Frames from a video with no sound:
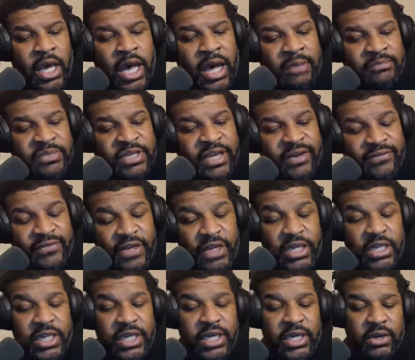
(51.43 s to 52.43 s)
I'm
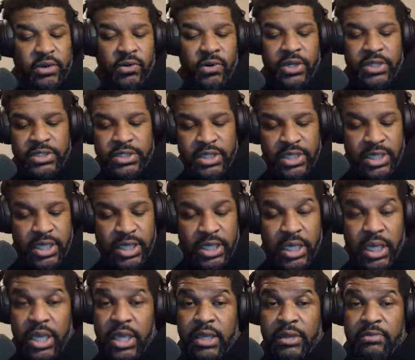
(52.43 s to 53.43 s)
definitely going to get
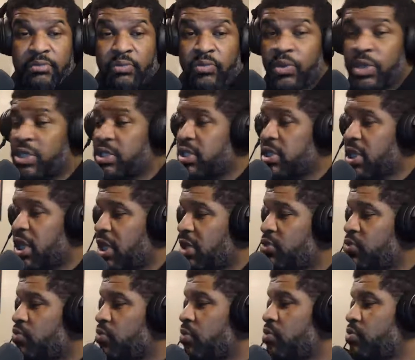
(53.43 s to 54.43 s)
him
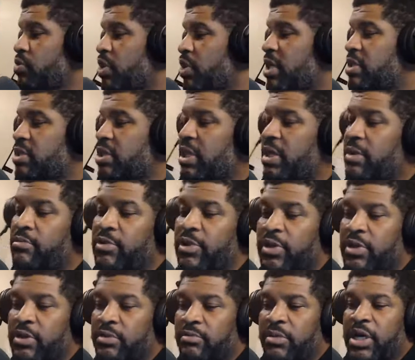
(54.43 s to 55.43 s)
rescheduled. Shout out to that
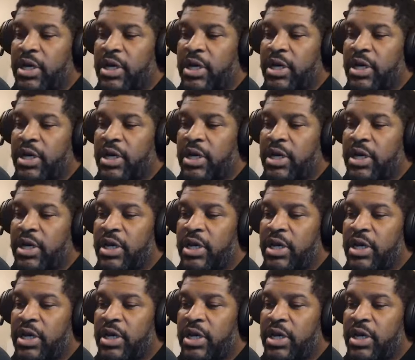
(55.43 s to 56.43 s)
brother Armando
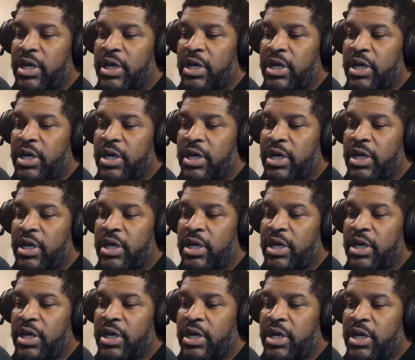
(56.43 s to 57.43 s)
Duckworth. He is doing big
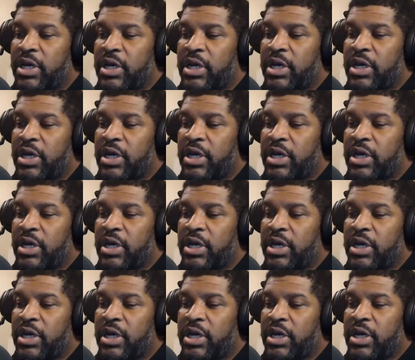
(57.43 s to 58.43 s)
things in the
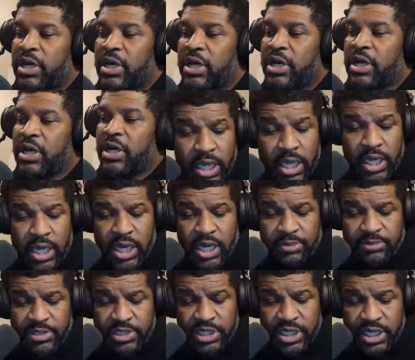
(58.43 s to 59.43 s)
community,
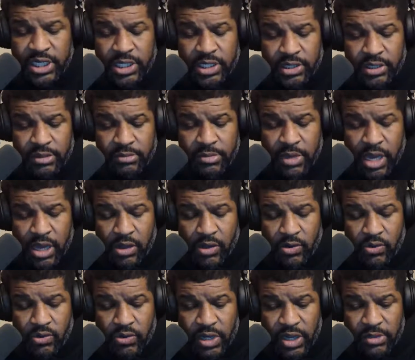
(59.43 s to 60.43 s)
in particular in my
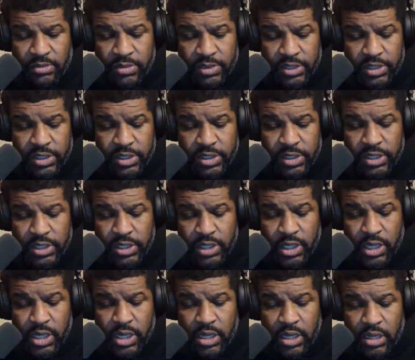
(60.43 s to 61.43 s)
old neighborhood,
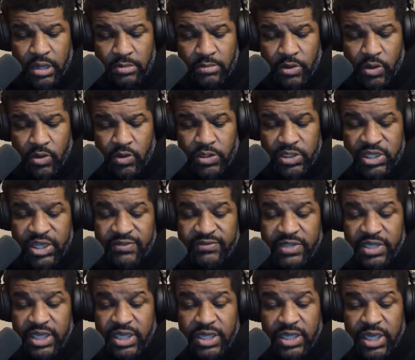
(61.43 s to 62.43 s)
on
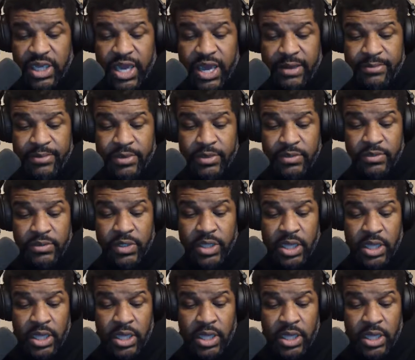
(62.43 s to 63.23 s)
17th the Capitol.